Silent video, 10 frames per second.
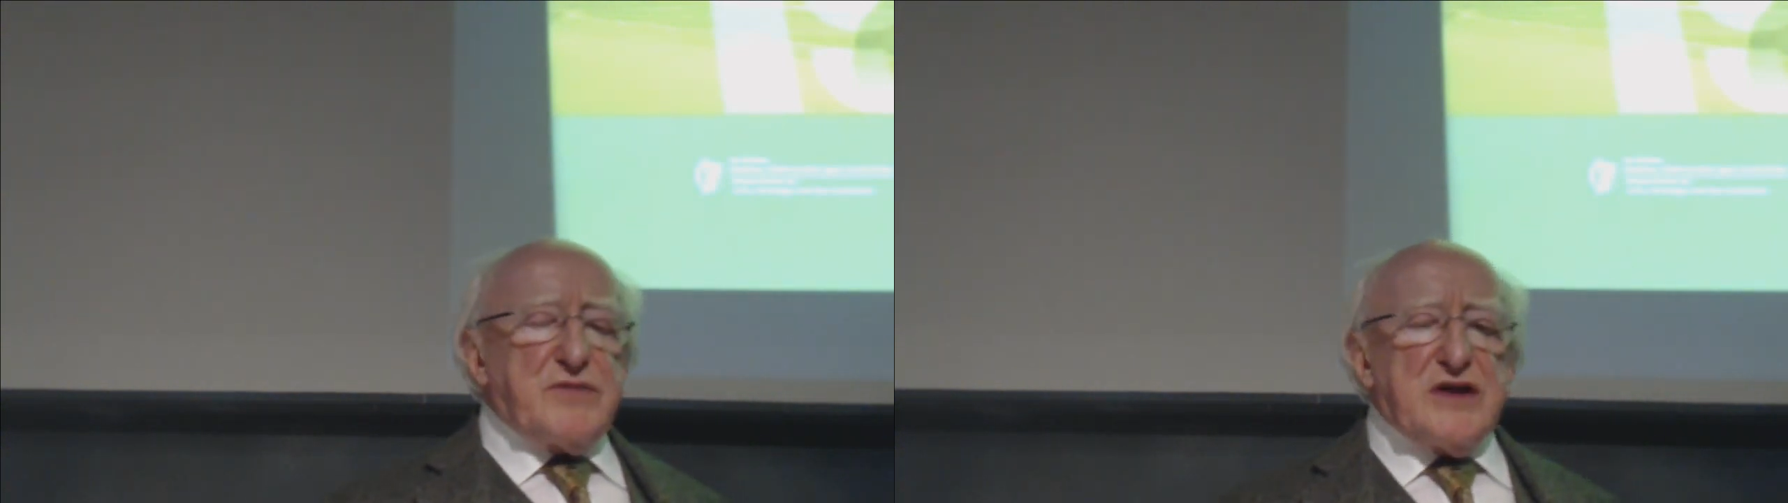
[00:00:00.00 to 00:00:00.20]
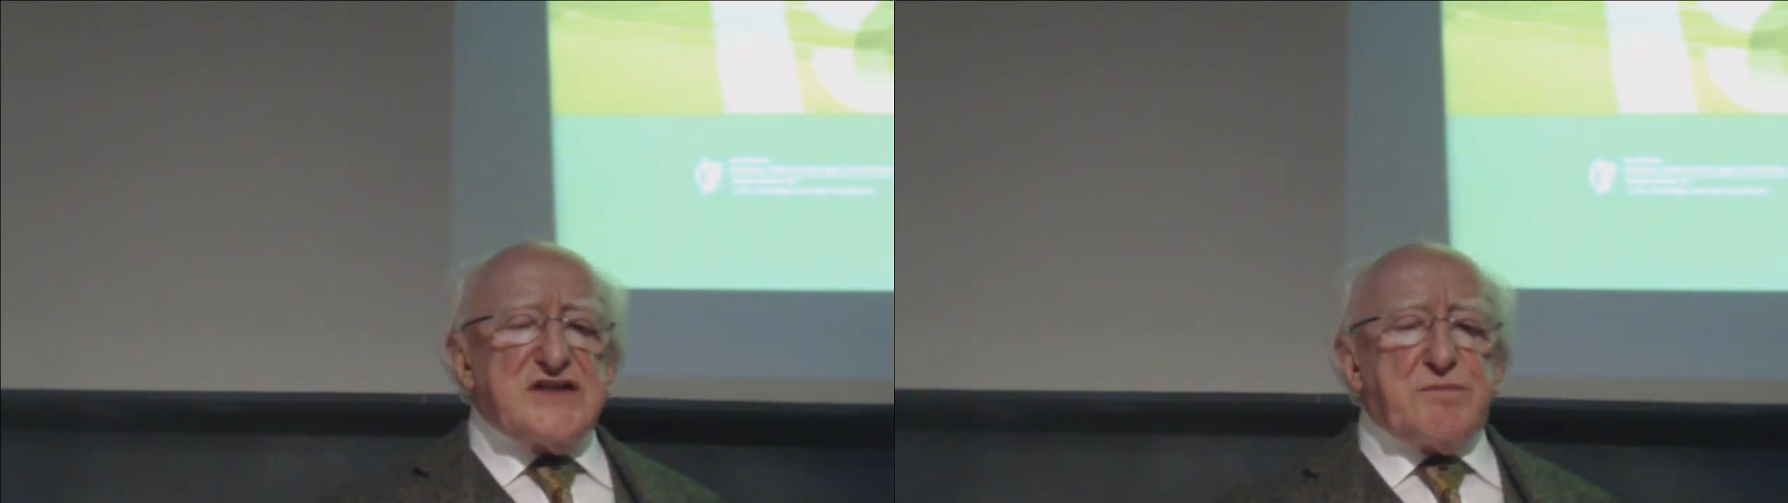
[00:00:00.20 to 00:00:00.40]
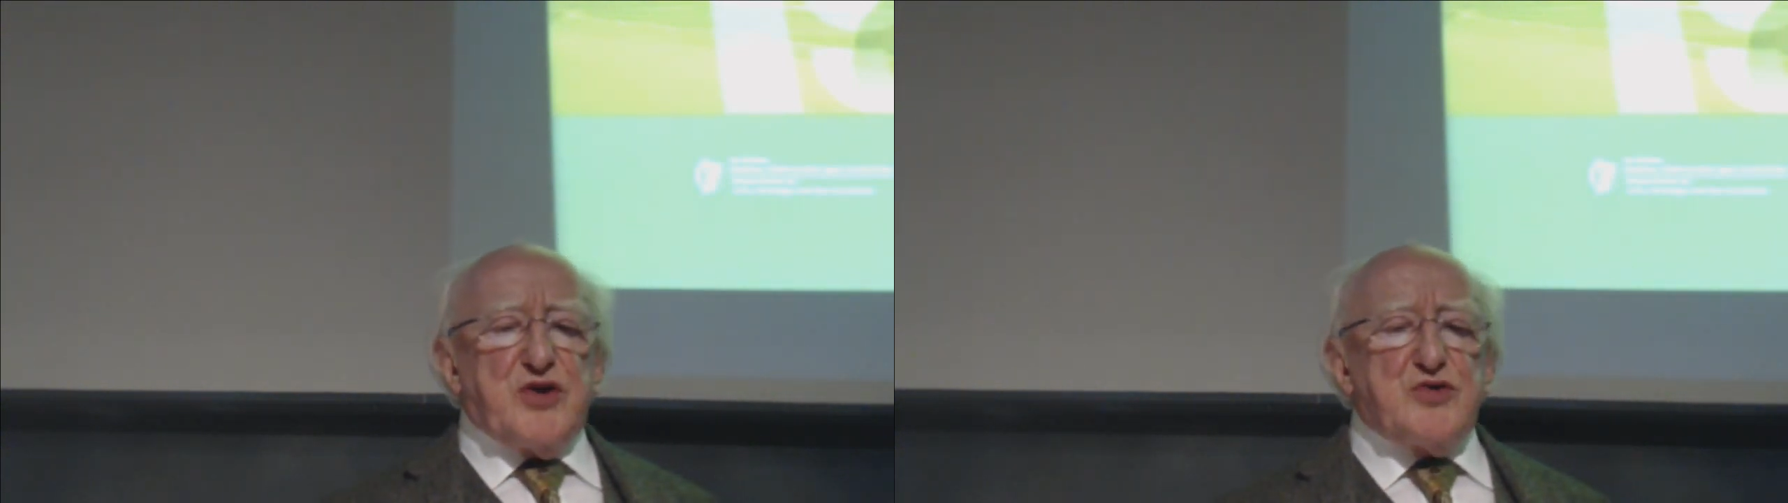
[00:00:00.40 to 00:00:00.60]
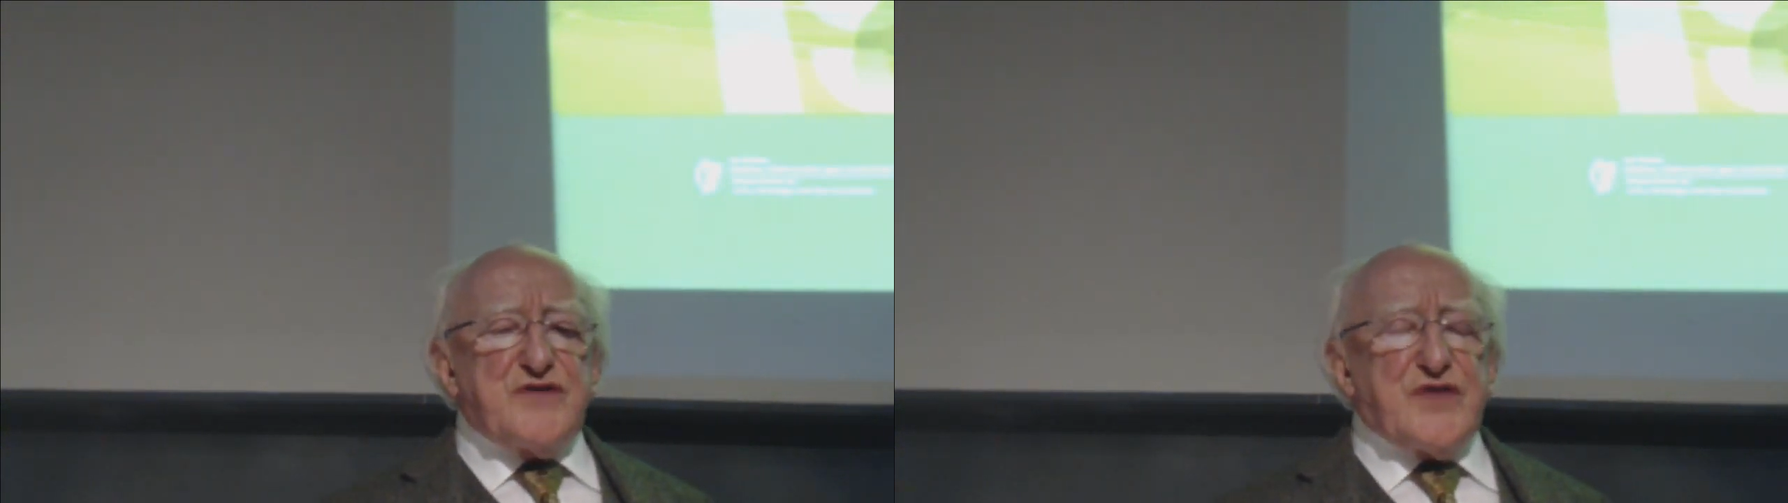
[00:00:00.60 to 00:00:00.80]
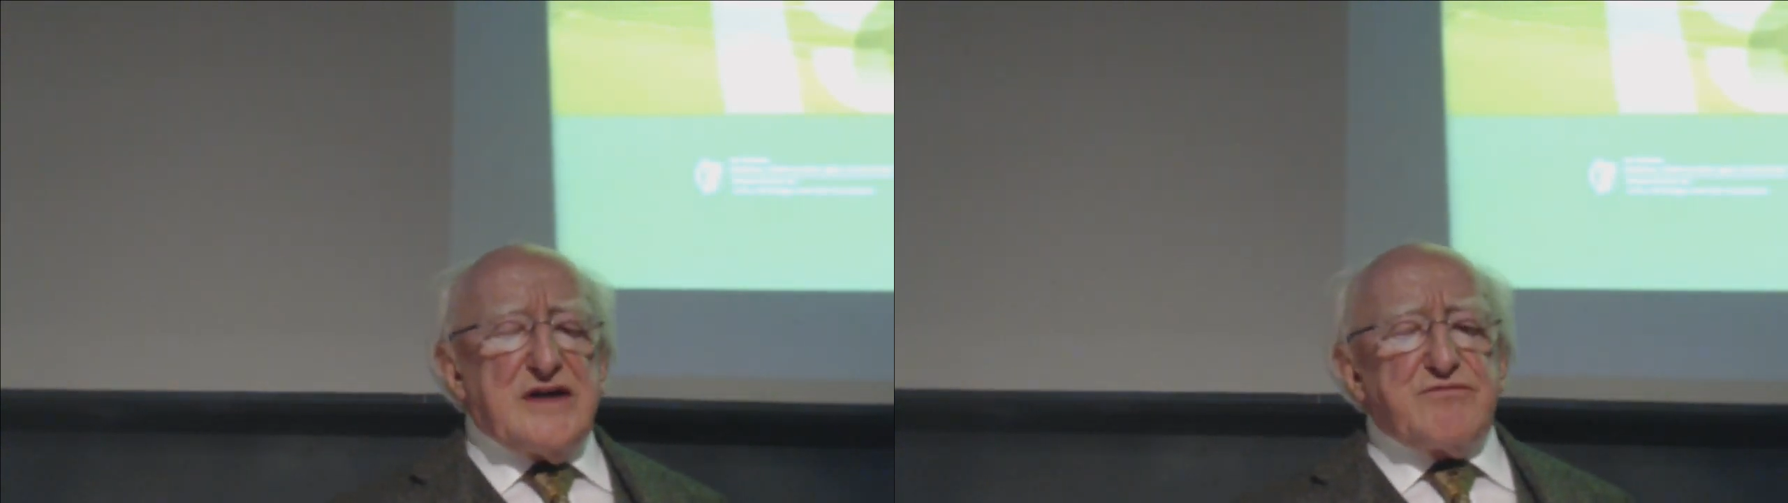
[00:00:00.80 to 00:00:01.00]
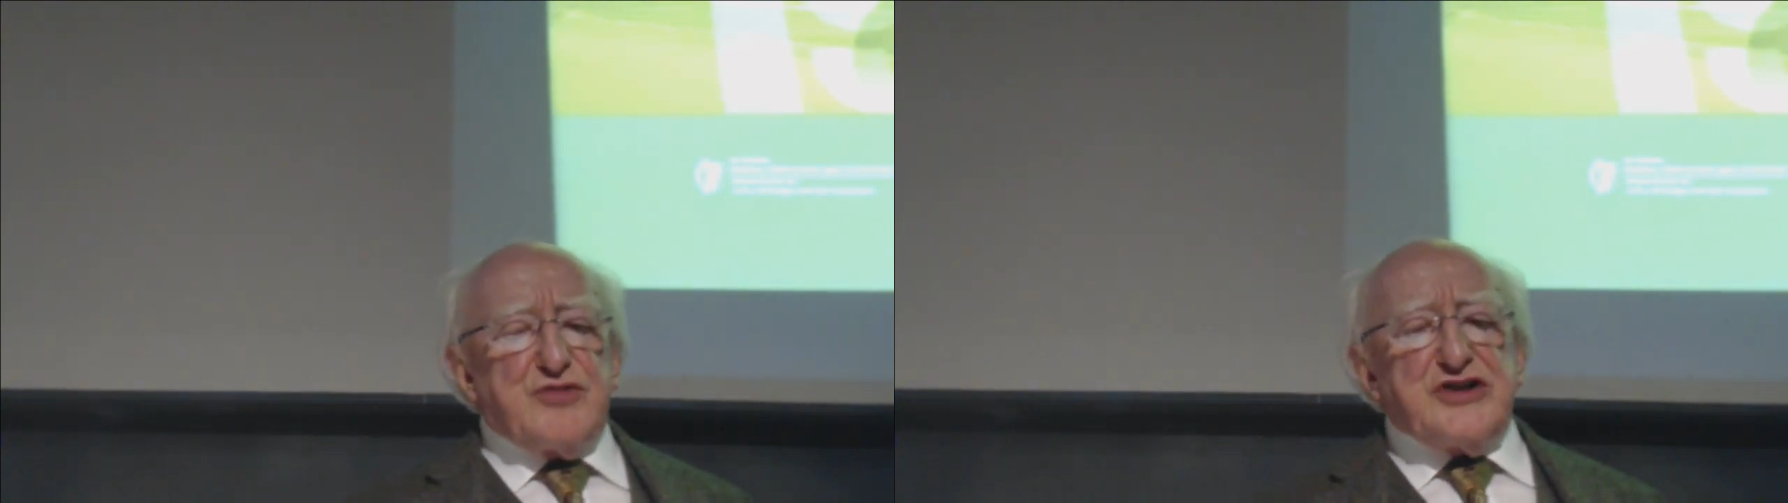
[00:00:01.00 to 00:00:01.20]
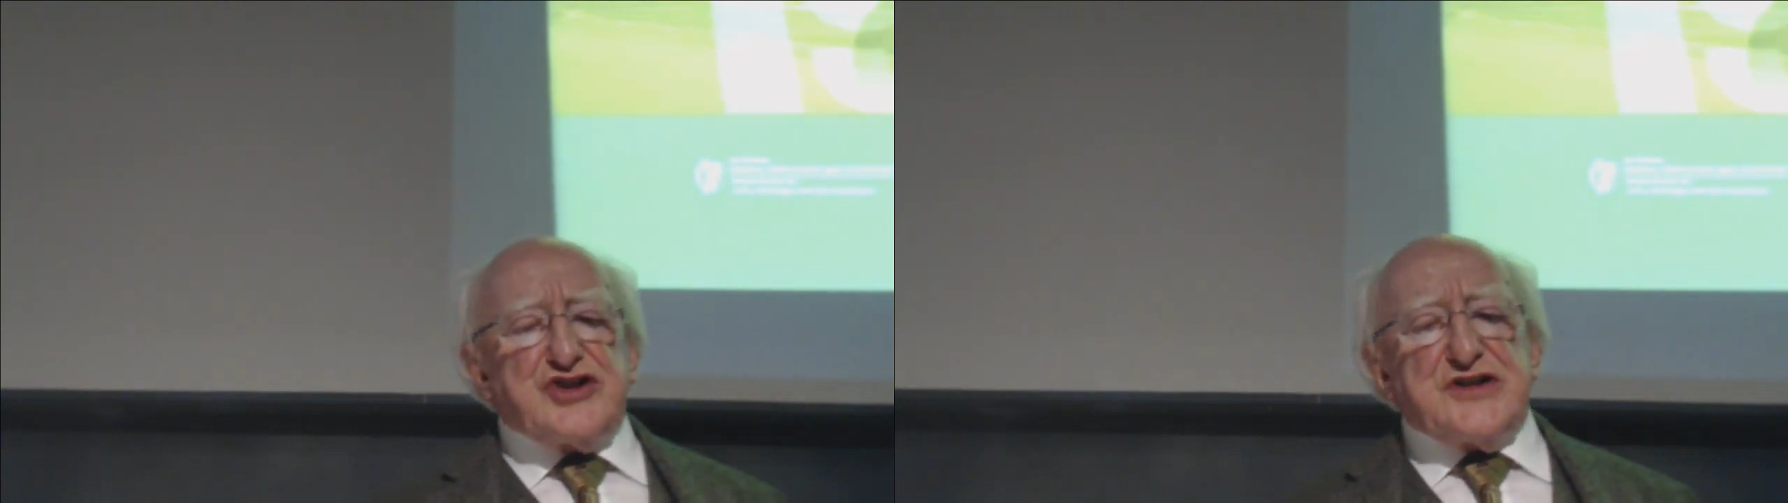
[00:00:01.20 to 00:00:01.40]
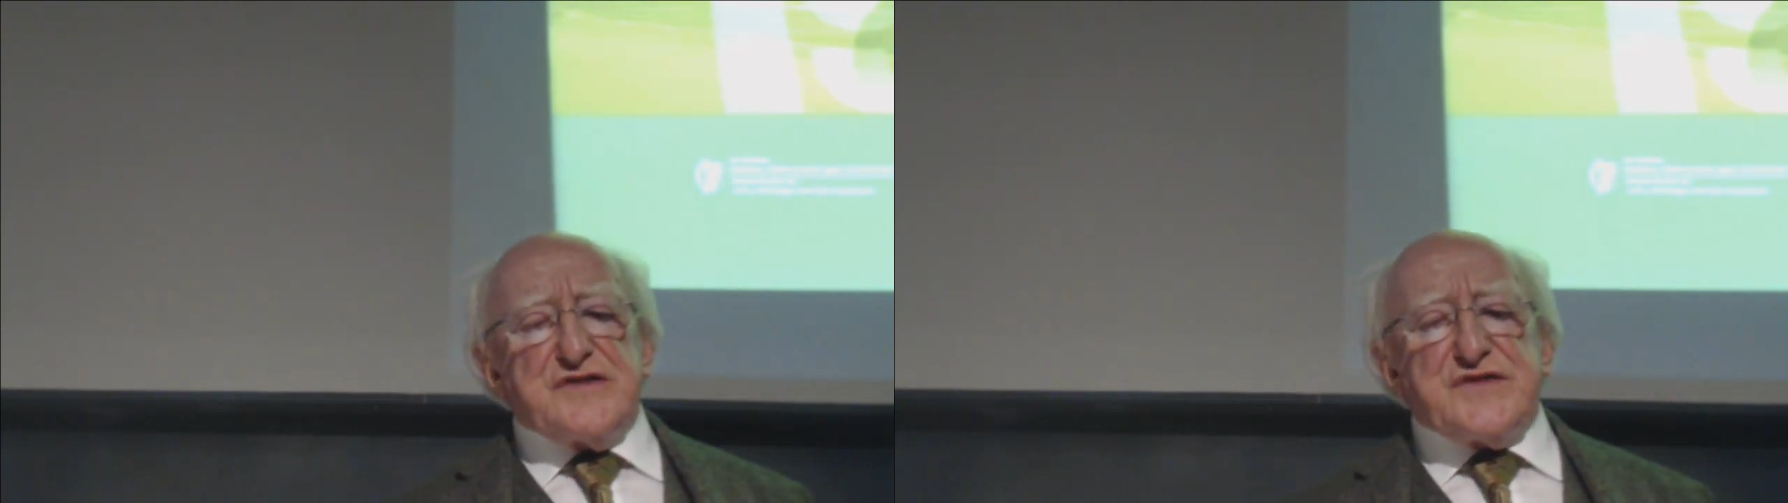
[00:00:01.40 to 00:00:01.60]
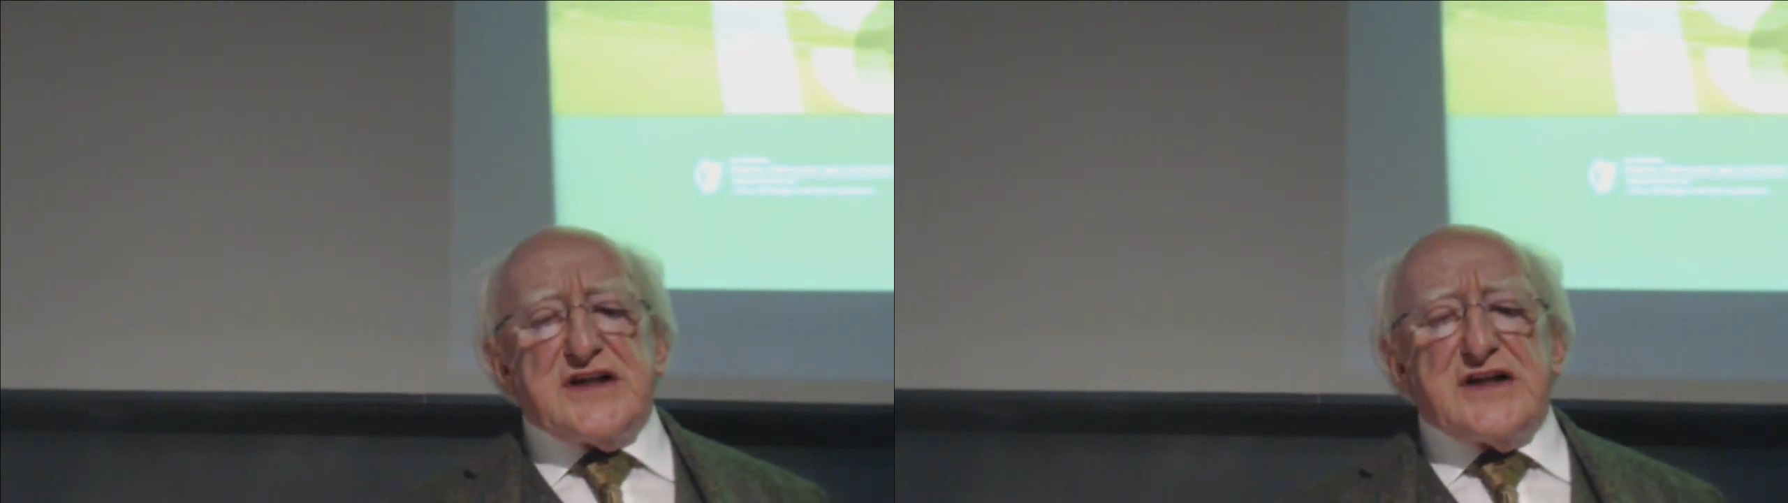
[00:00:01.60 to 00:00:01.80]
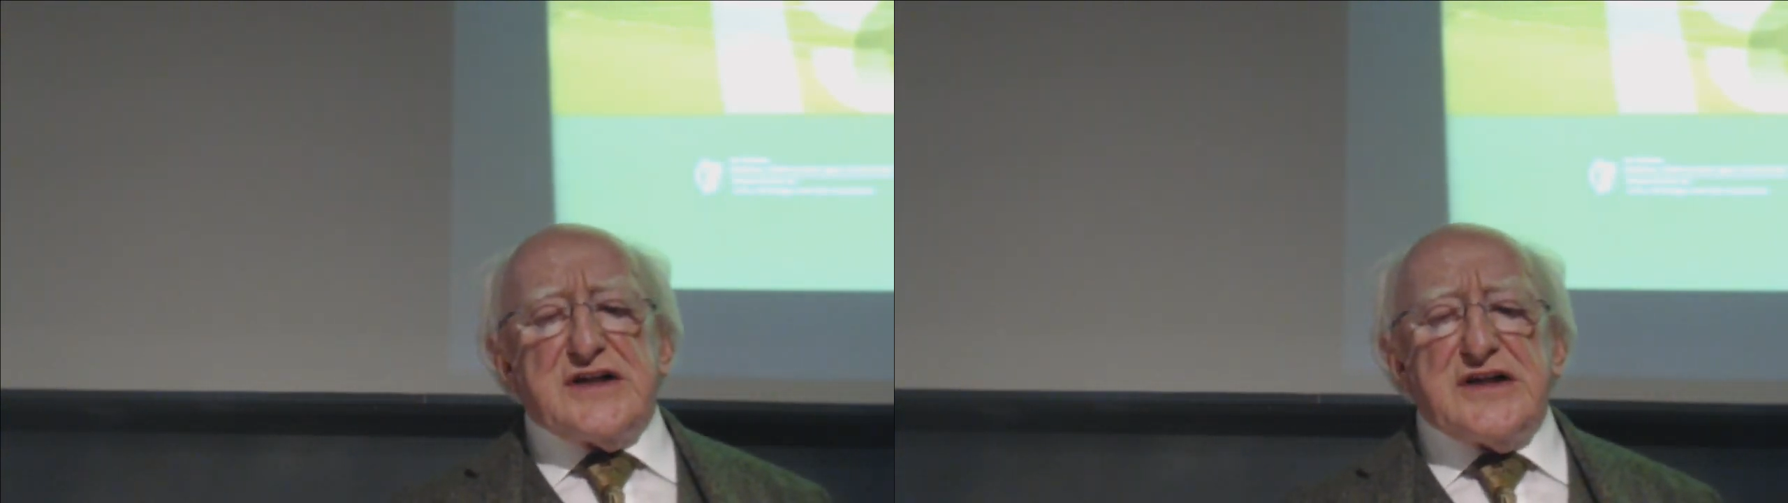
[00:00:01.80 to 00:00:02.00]
this beautiful region of
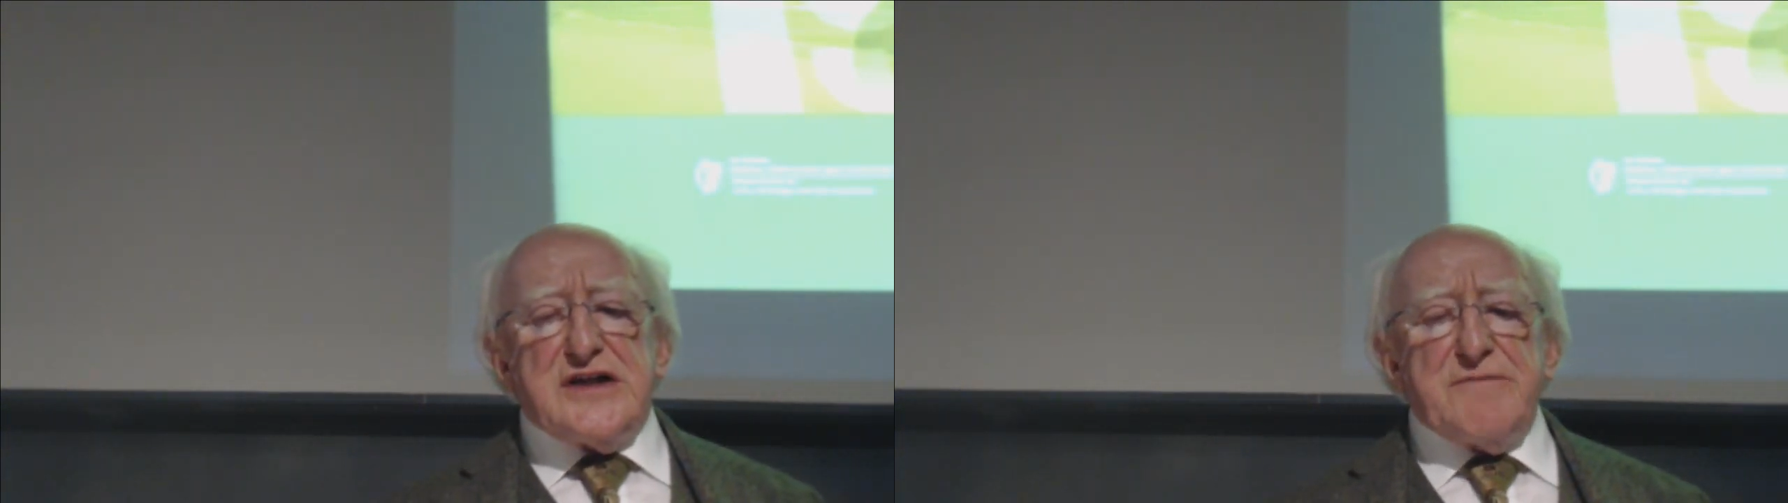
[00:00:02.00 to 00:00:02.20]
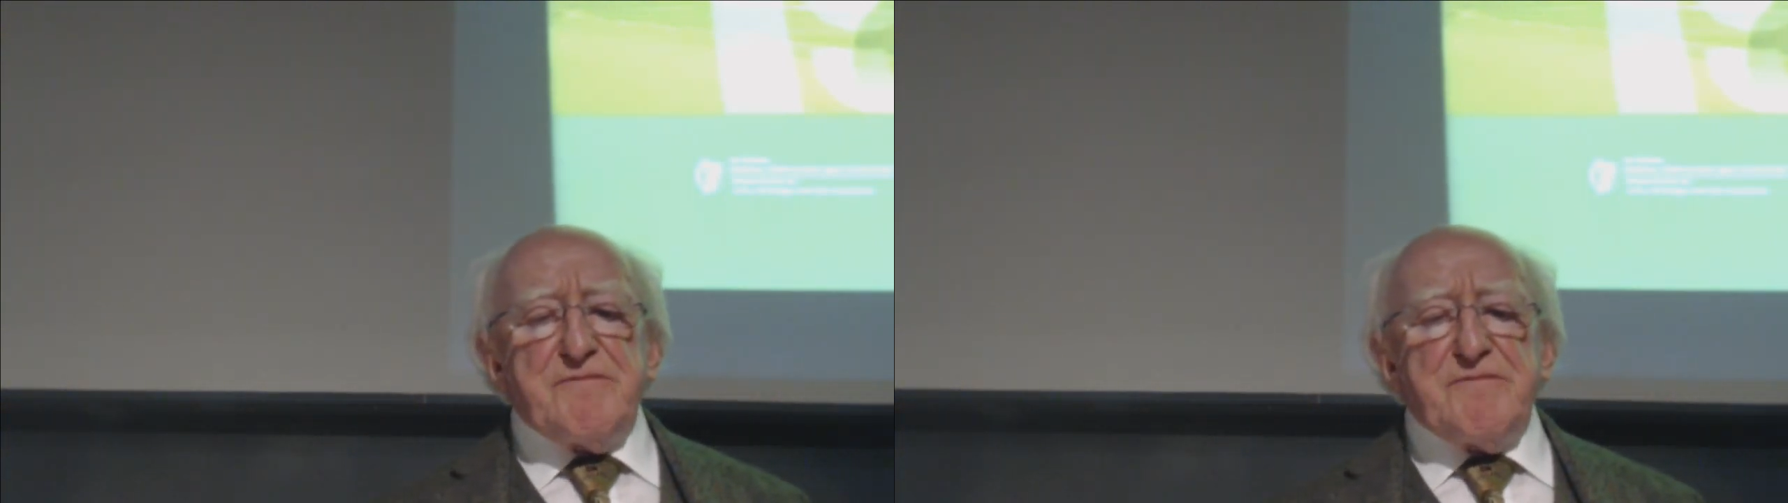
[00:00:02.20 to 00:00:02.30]
Kerry,